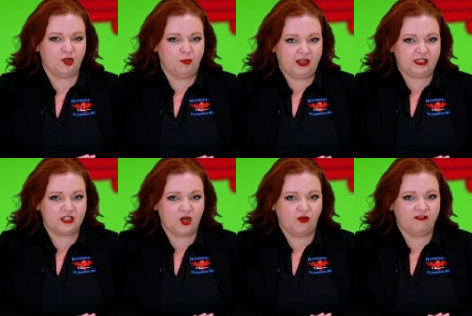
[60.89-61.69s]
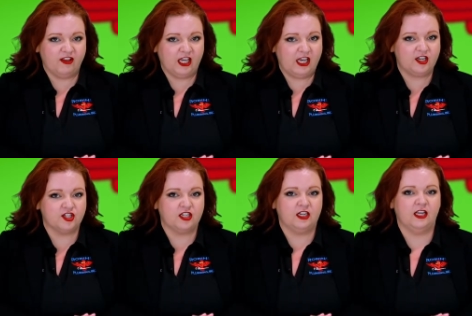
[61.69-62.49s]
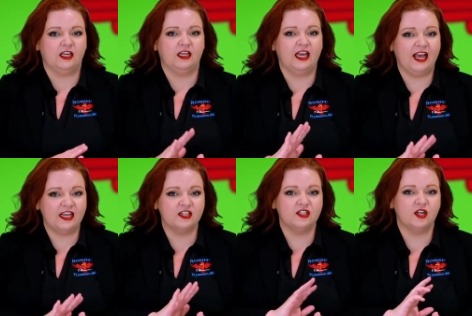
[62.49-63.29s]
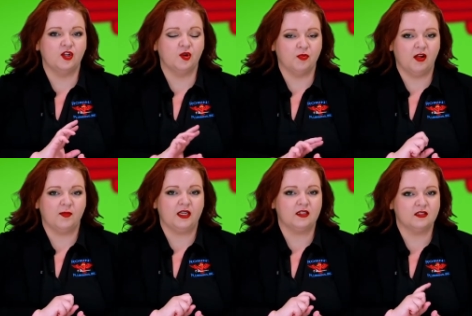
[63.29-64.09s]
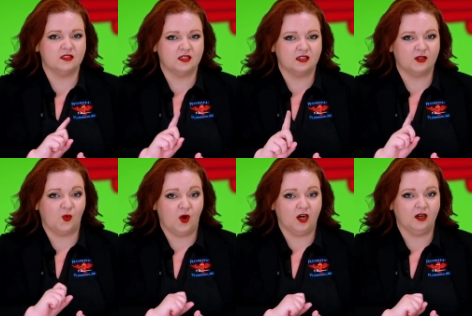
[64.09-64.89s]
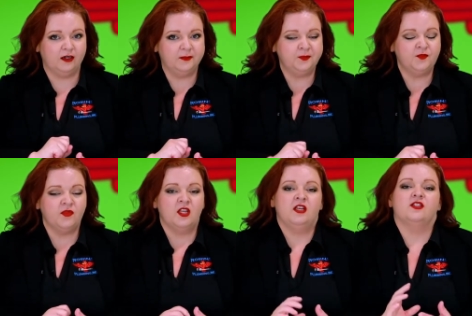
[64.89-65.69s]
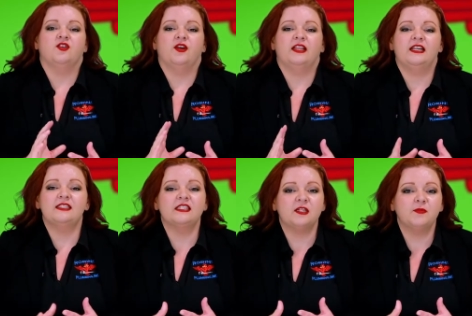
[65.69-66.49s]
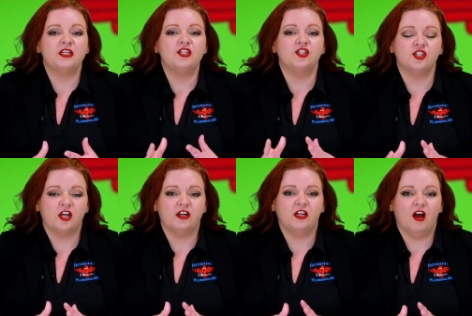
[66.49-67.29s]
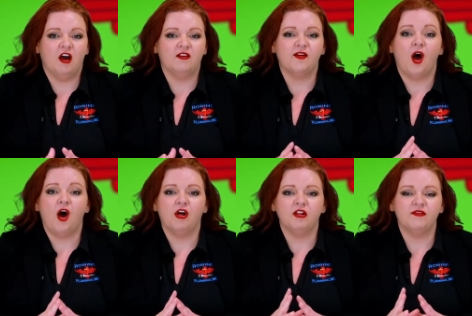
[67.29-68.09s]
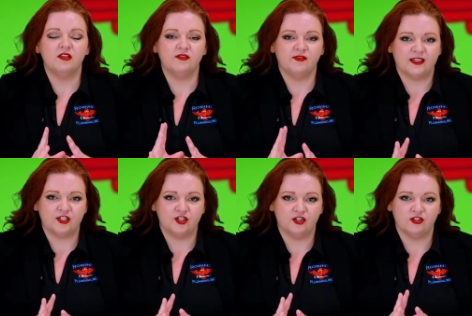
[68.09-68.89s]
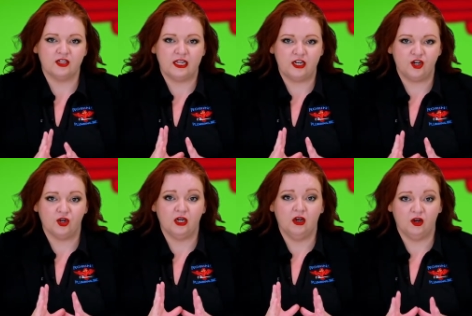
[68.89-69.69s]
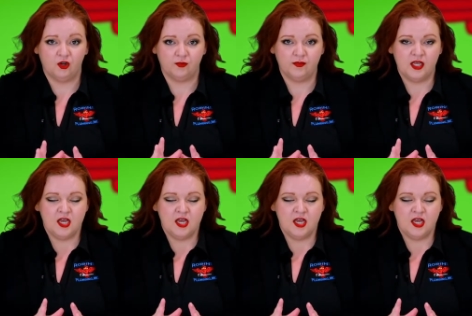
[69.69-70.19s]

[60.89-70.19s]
you're planned to go on vacation in case your plumbing doesn't work. So, and that's simply shutting off all of the fixtures in your home.